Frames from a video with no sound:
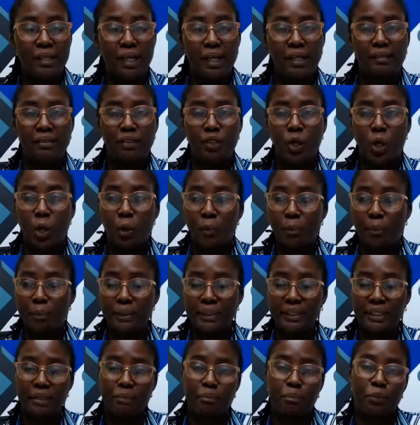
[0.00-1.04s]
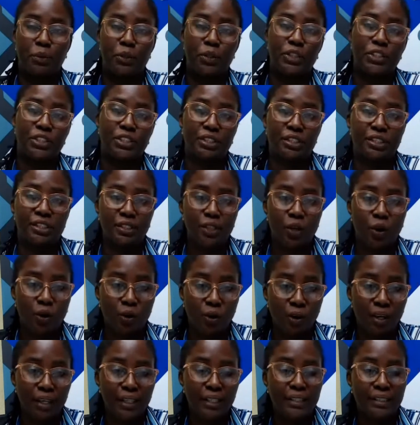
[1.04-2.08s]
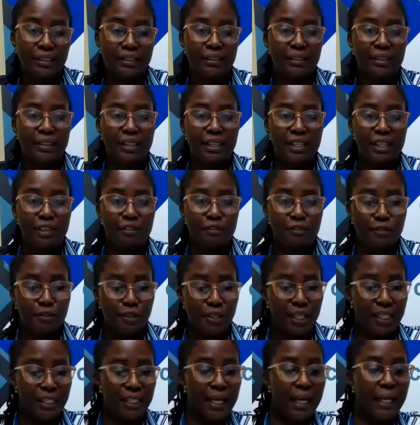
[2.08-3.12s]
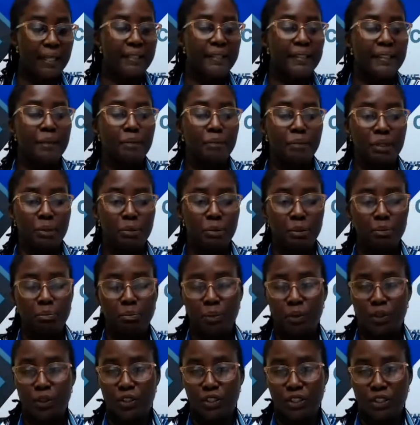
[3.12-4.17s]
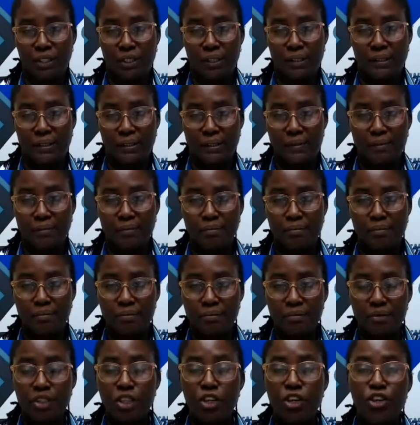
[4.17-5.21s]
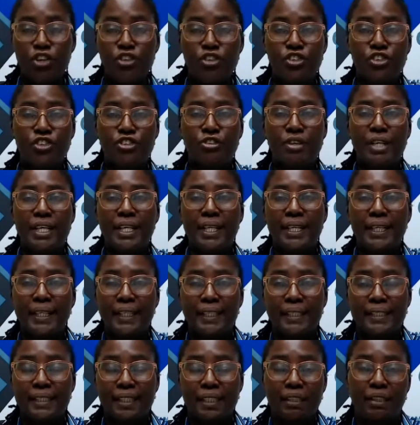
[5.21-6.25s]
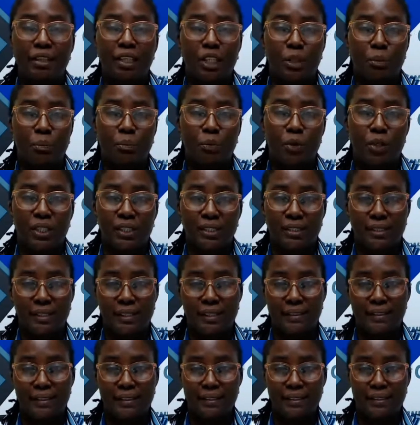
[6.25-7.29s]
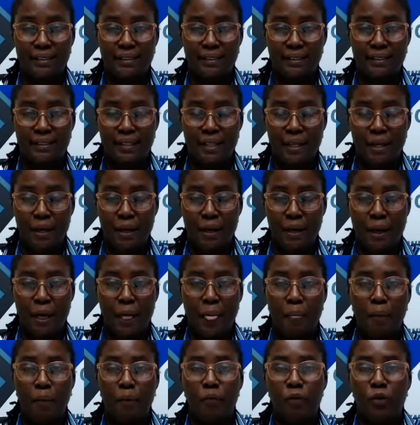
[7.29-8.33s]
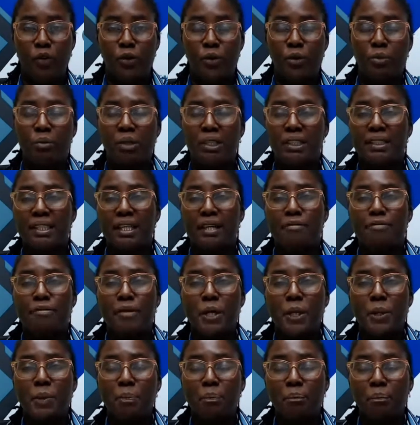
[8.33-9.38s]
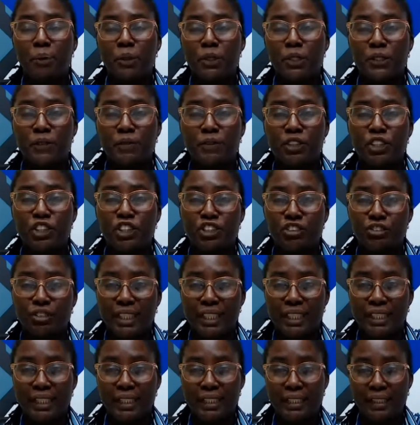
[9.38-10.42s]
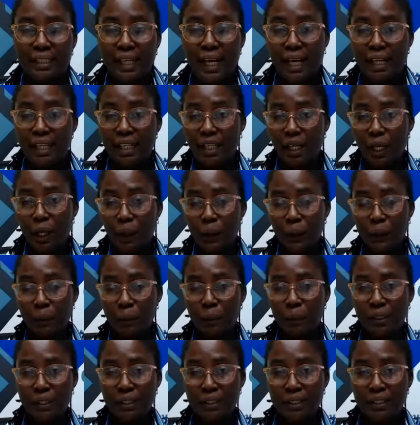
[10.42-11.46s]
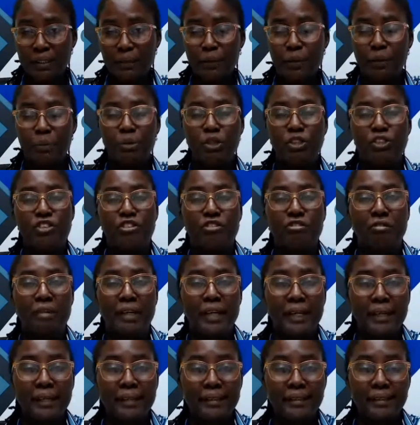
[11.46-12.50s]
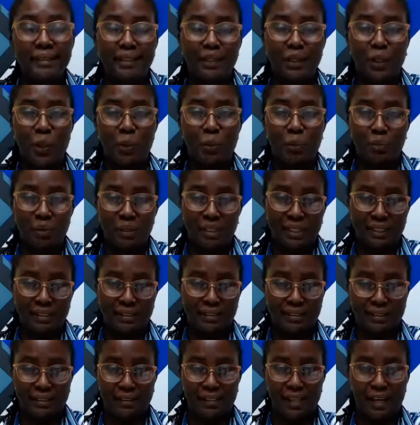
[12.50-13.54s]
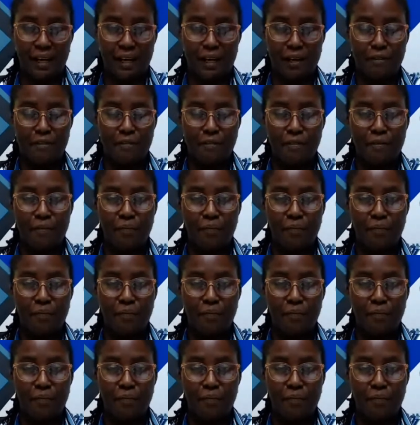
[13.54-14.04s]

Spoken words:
that completed purchase order for that item to be purchased. Training is another process. You must have inputs for training, and the output will be trained and competent staff.